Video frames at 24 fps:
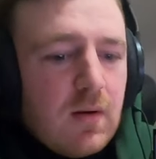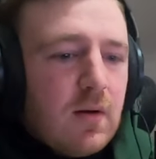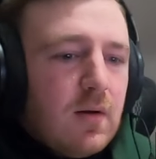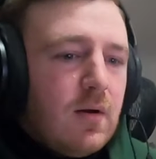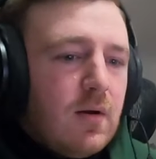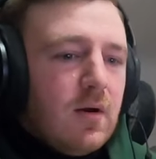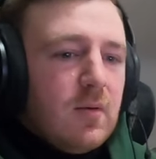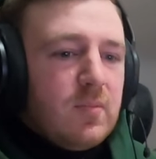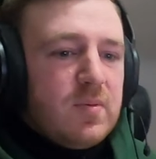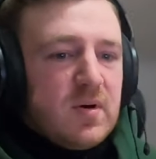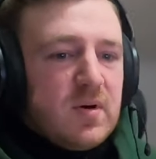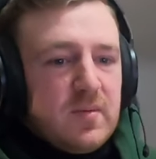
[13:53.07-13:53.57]

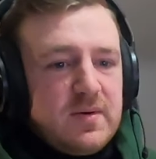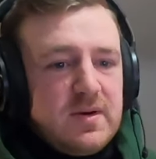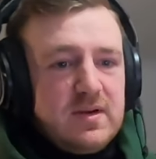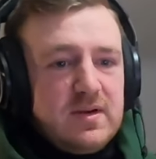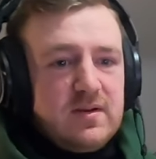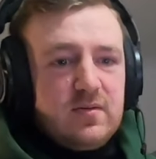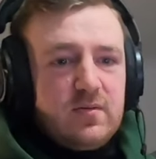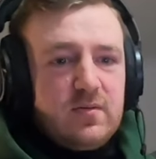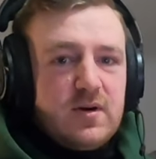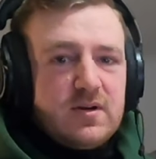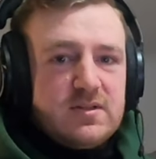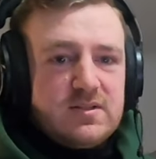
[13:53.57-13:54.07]
I'll probably need
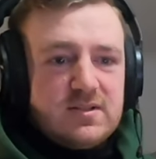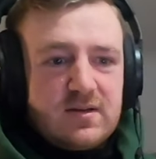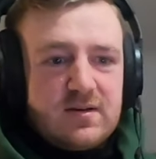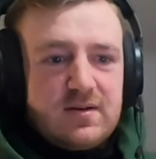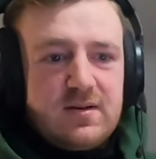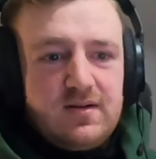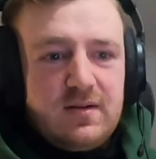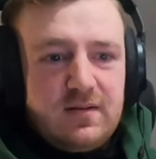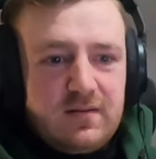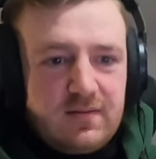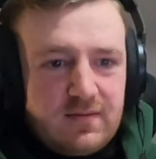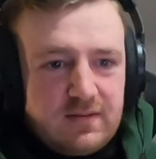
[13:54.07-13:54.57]
to watch
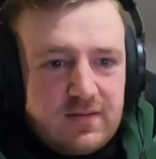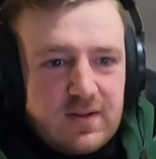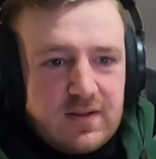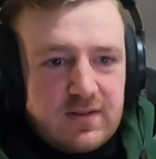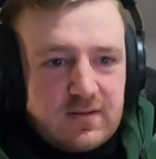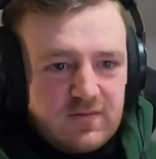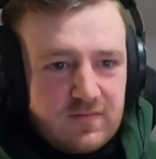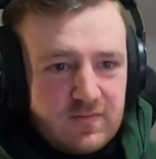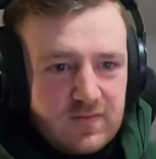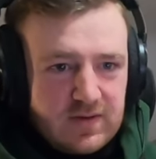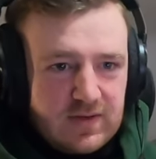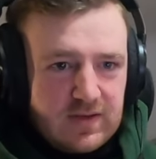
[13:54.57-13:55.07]
another
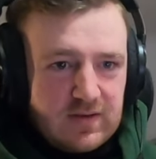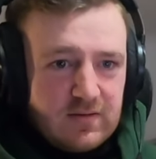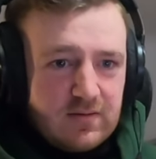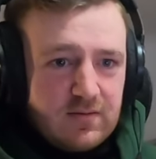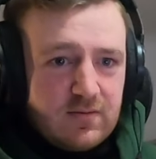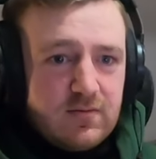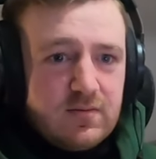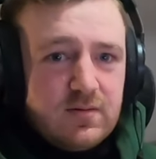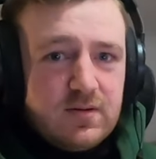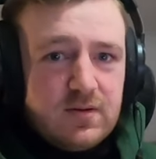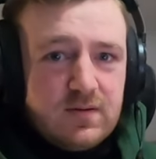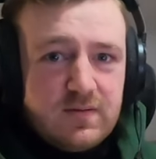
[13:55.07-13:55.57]

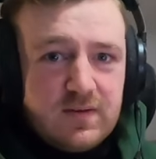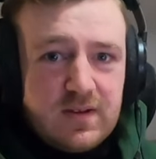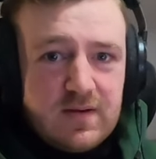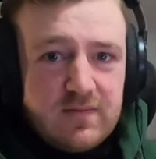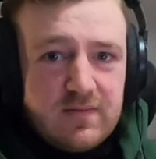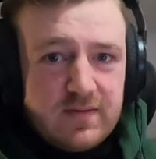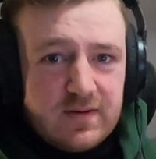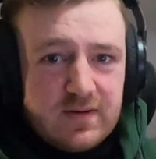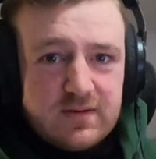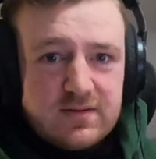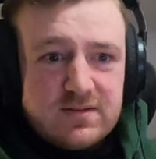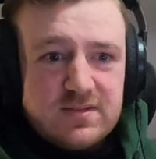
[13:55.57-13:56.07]
video if you have
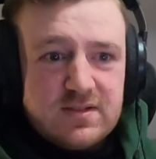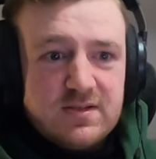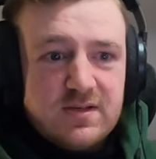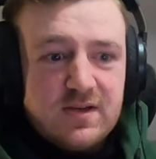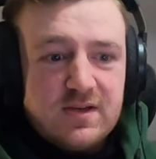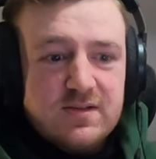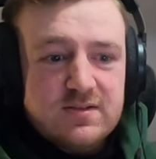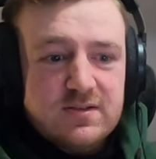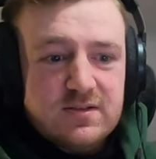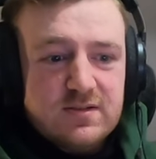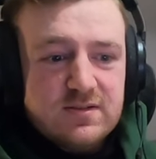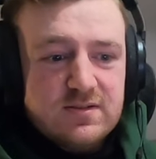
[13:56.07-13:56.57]
any
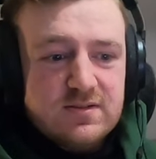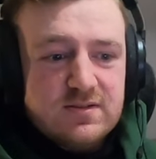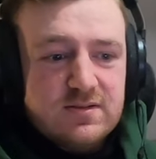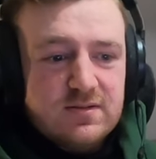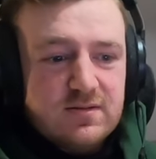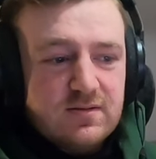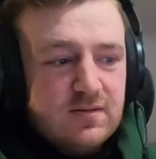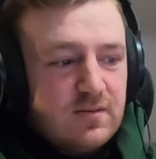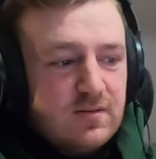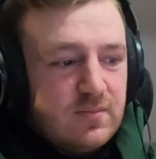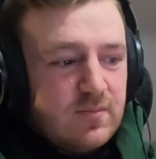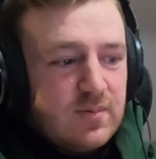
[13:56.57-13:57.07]
suggestions
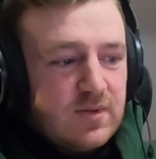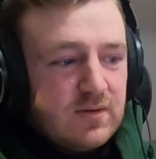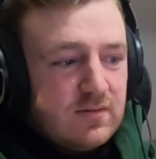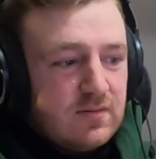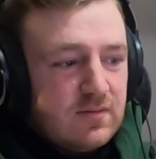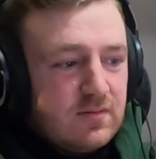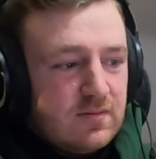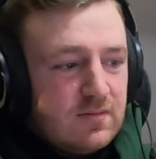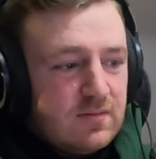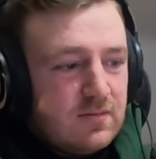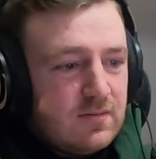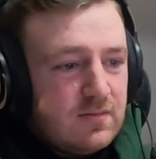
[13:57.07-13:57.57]
about,
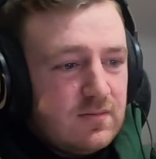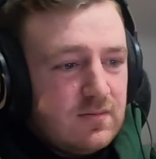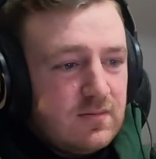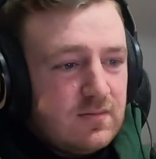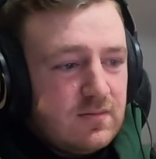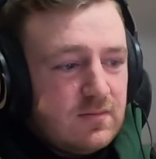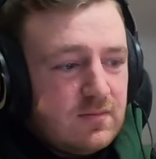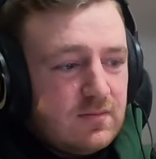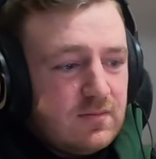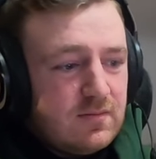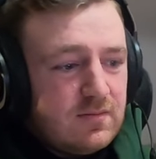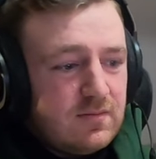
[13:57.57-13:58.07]

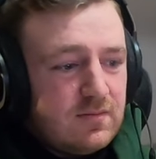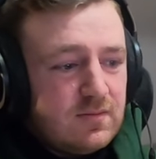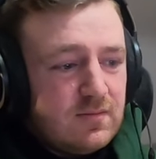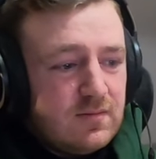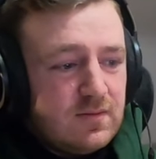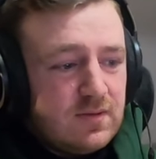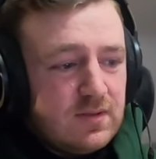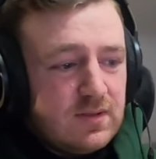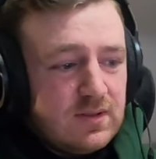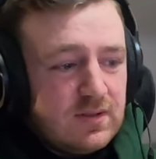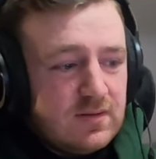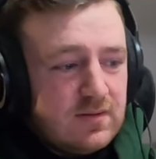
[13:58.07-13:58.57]

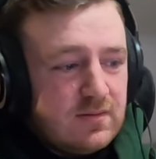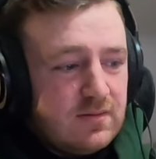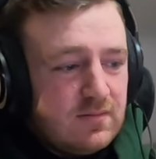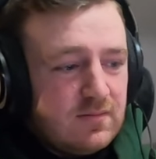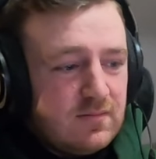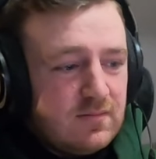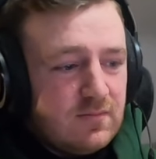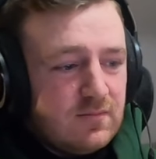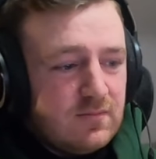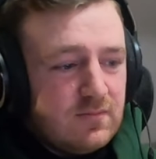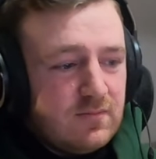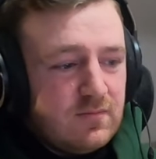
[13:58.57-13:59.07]
like,
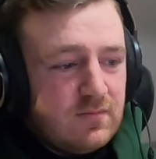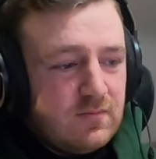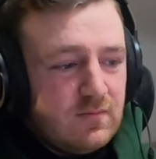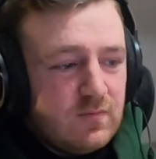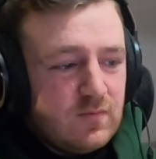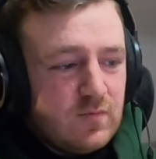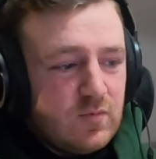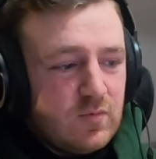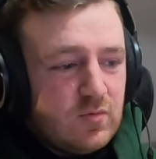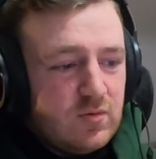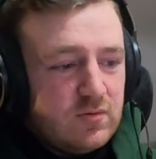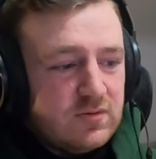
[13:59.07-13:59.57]

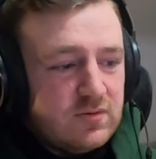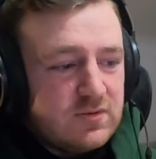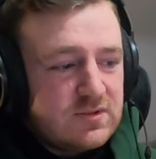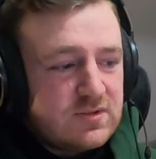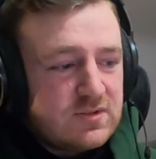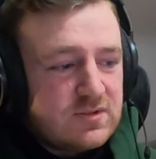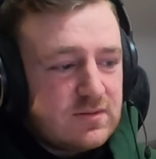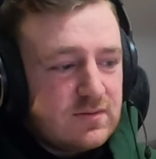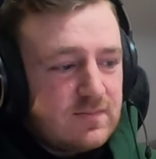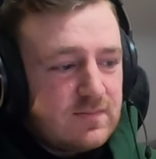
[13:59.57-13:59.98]
rules.